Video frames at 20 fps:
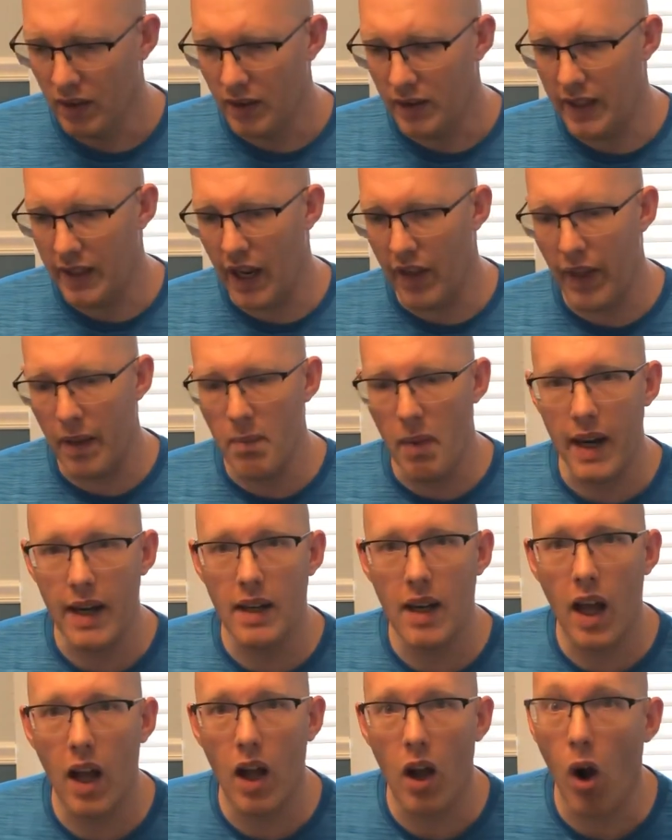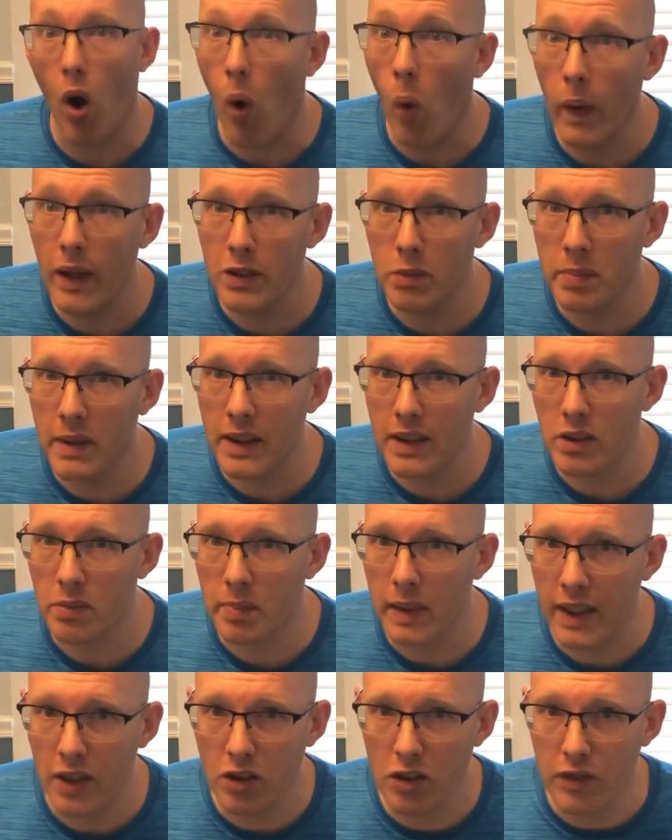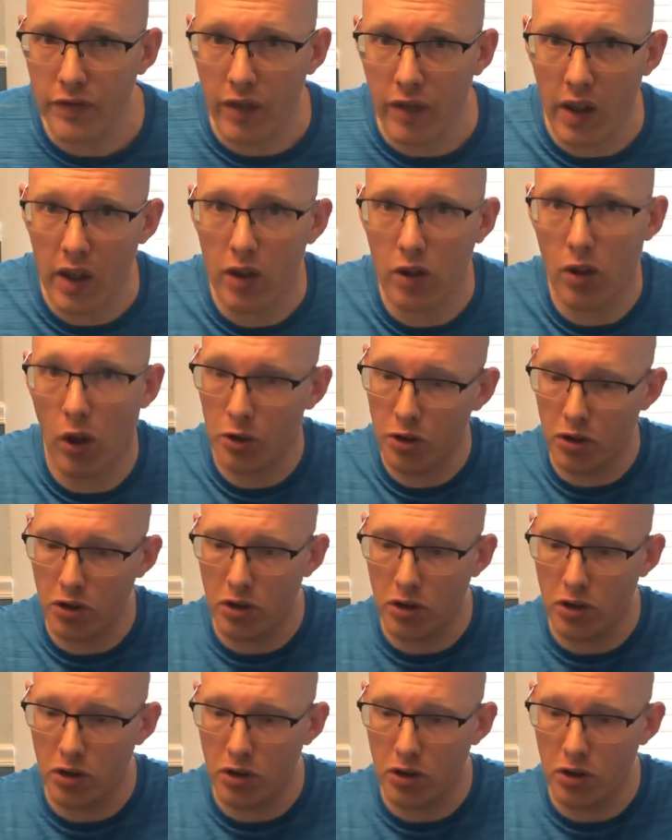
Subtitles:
Now they might not always be as big as you'll find in the grocery